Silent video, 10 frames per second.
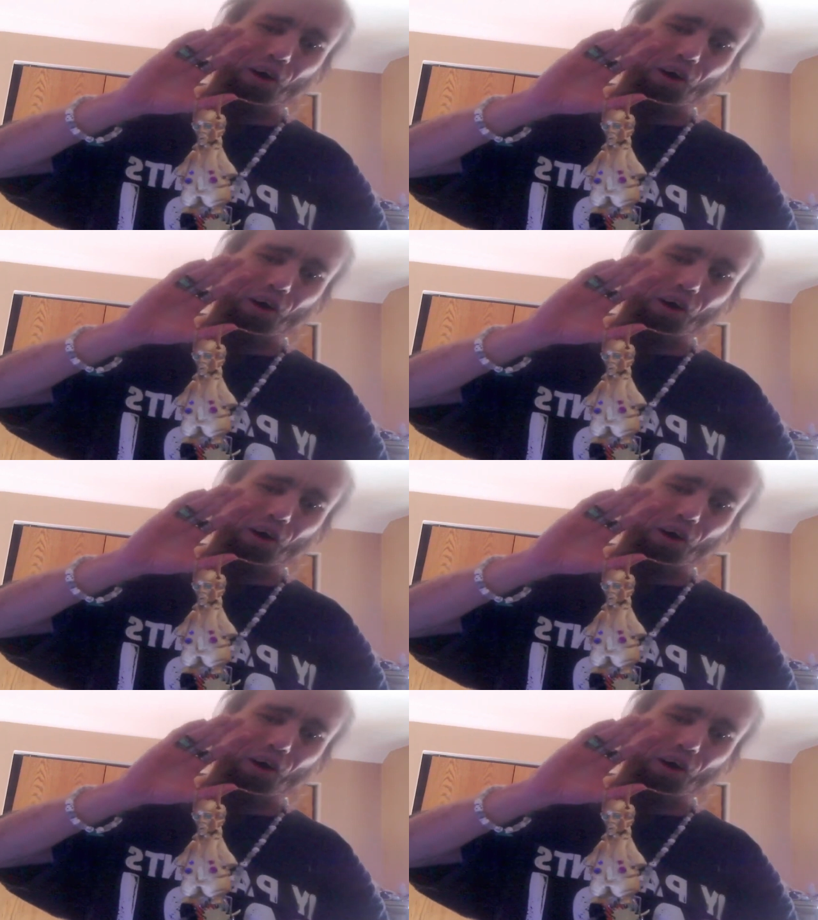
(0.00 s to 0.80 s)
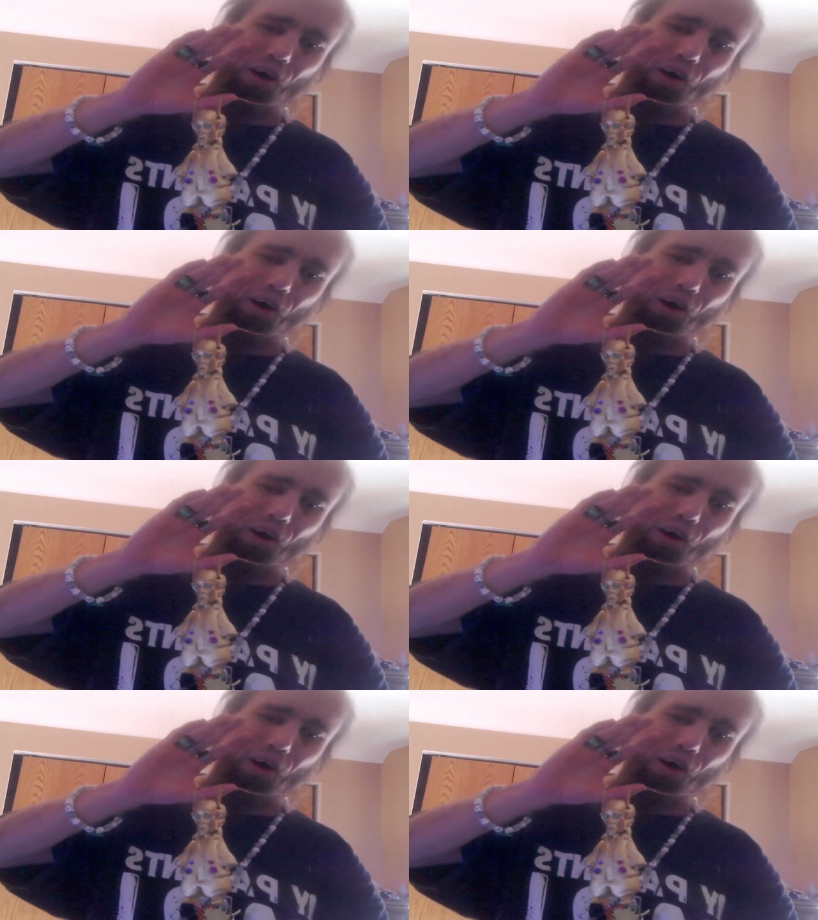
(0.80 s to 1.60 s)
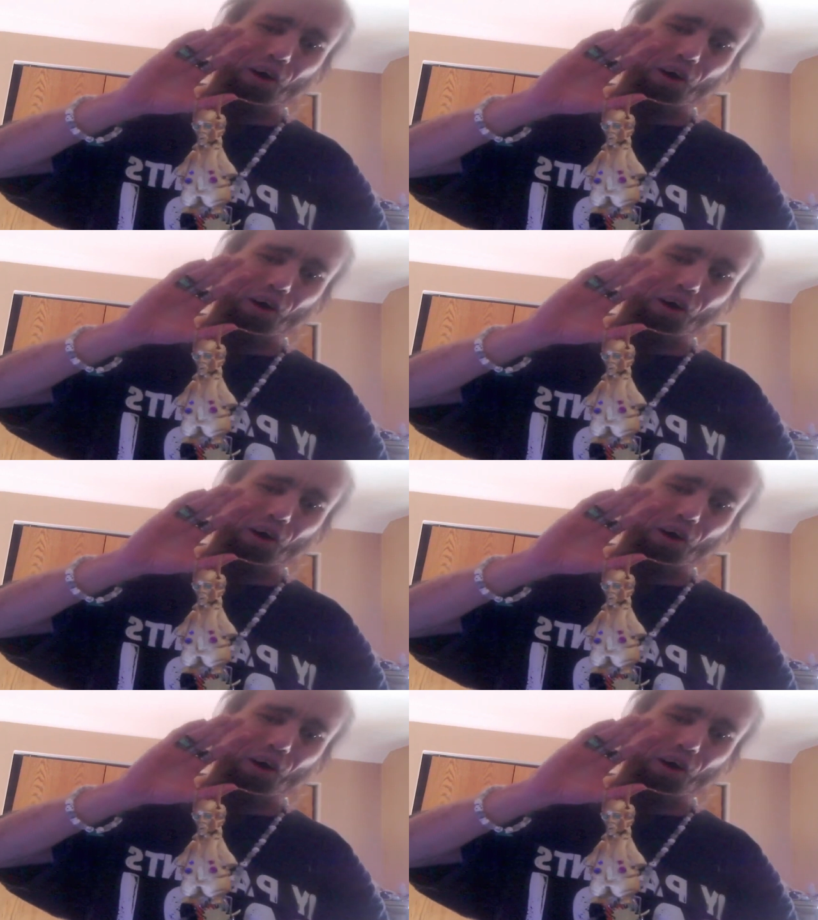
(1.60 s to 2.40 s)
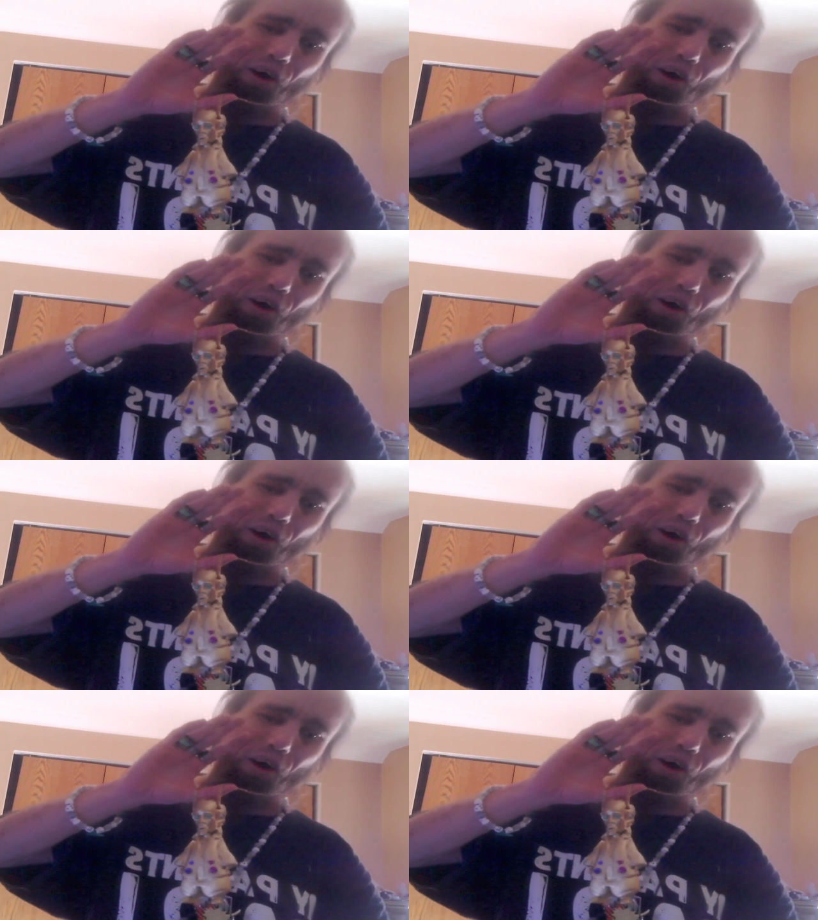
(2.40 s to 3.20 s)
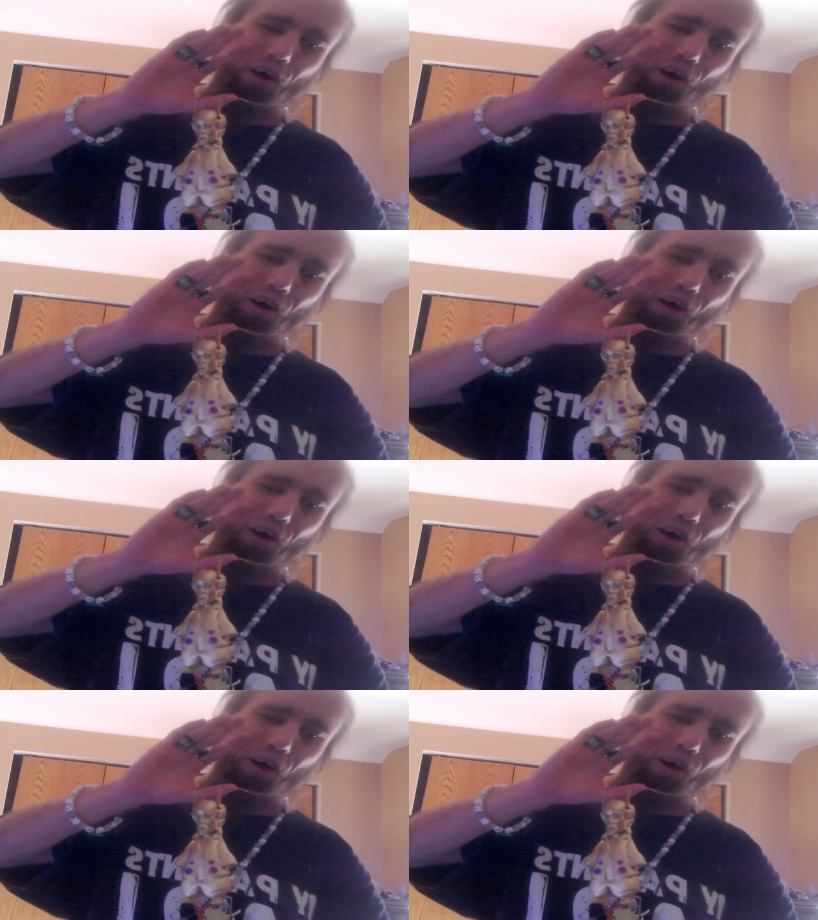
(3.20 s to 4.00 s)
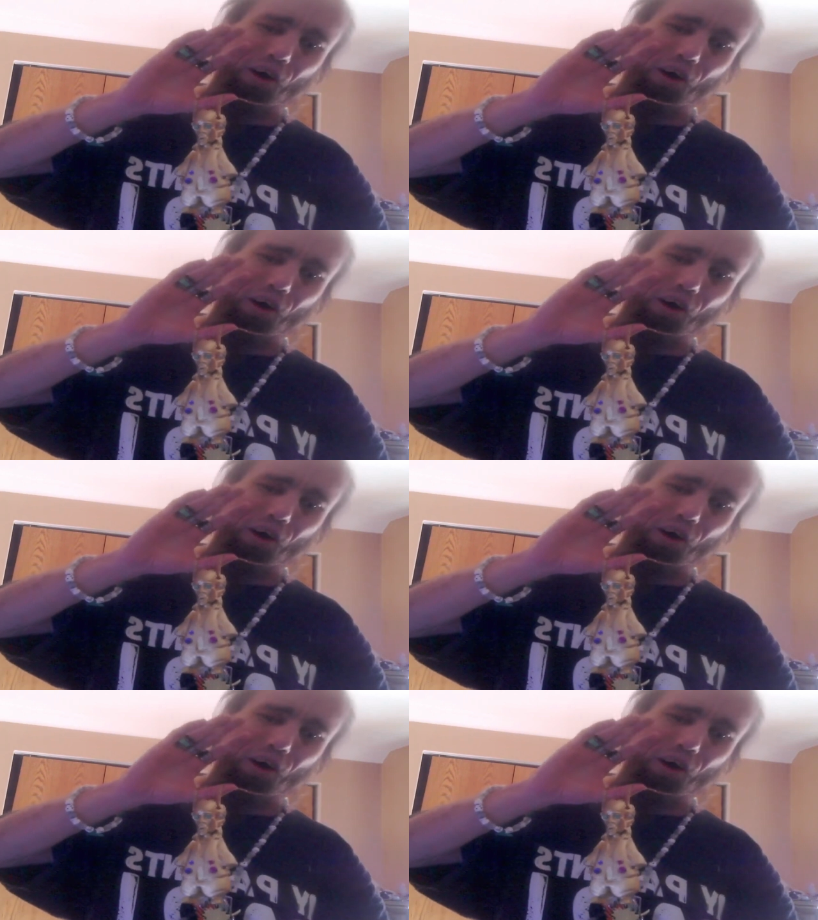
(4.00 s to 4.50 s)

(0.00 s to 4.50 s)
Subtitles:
No face is visible, so there are no lips to read.